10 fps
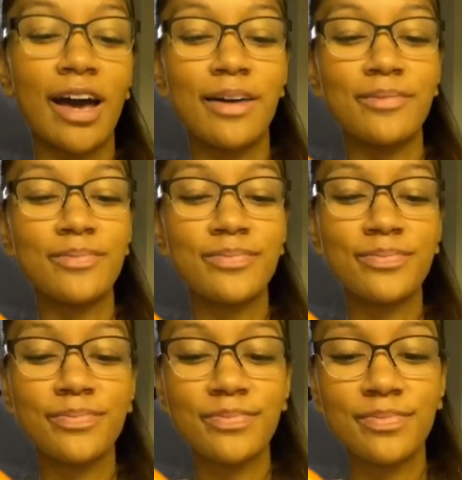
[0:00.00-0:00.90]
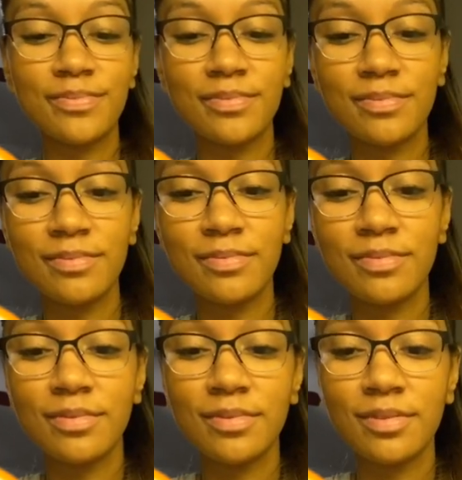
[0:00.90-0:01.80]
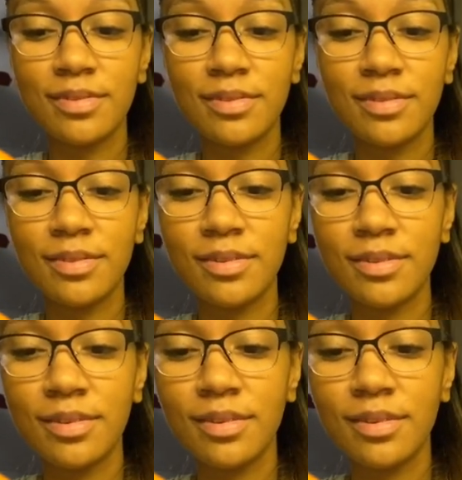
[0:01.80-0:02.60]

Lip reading: Nothing is said.